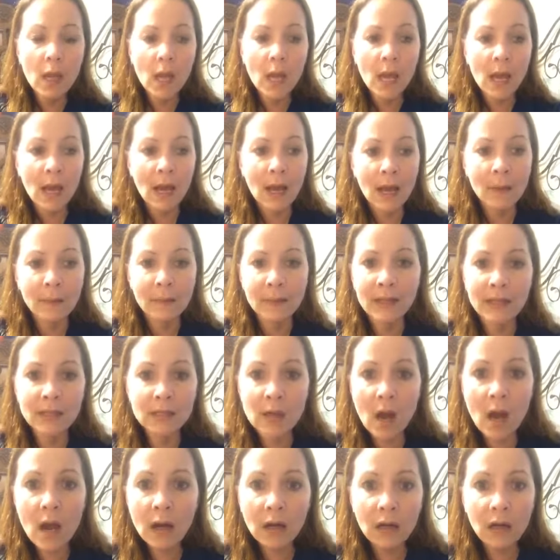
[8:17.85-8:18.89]
It's
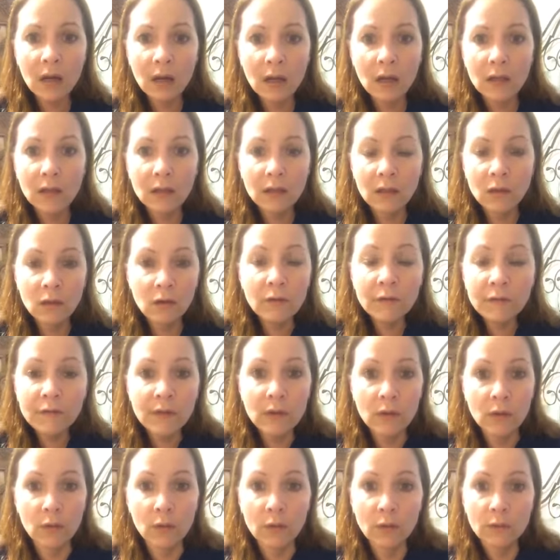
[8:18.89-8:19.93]
not good for
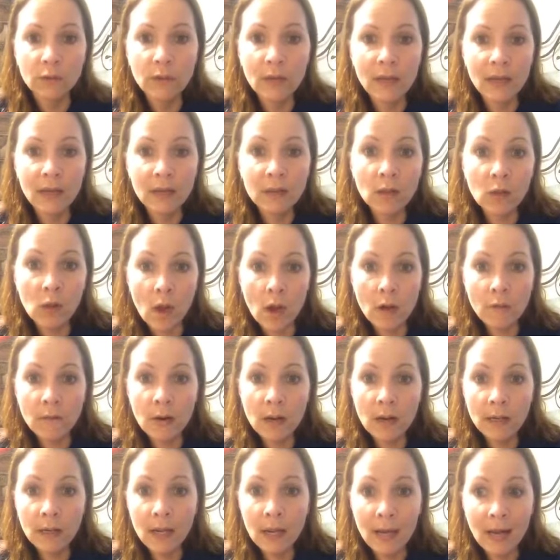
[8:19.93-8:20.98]
you, like in the long run.